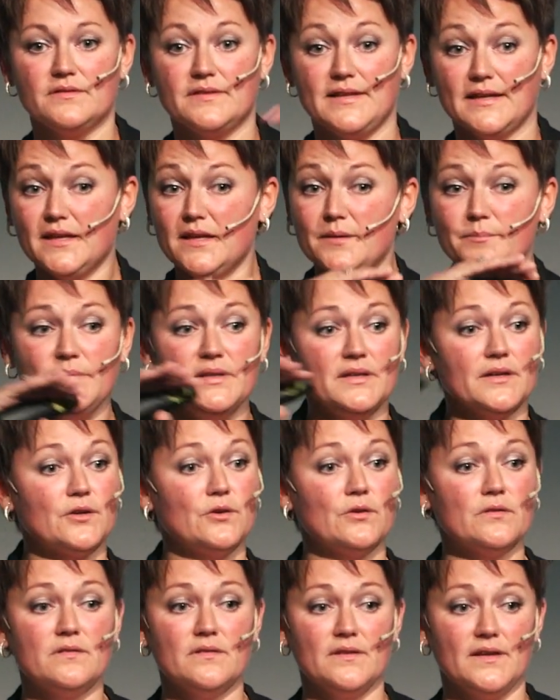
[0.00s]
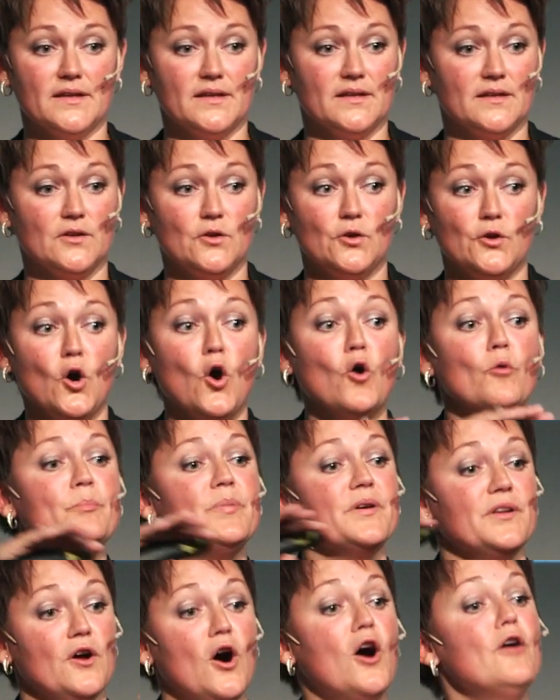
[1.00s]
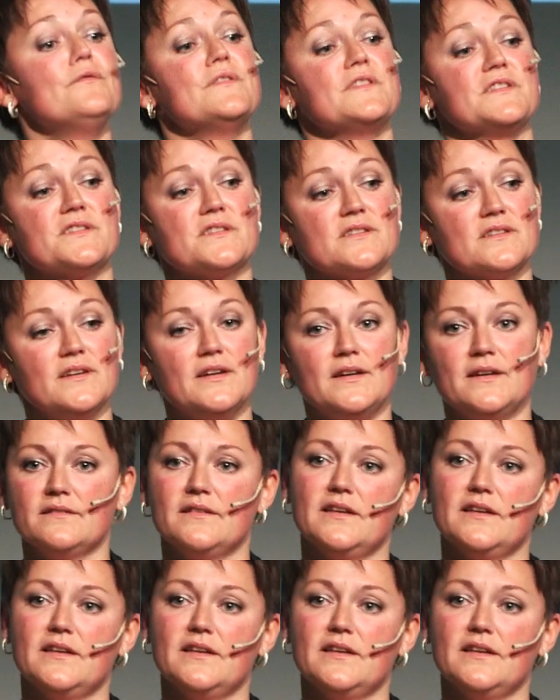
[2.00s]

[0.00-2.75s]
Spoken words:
That can be a good thing in an open office,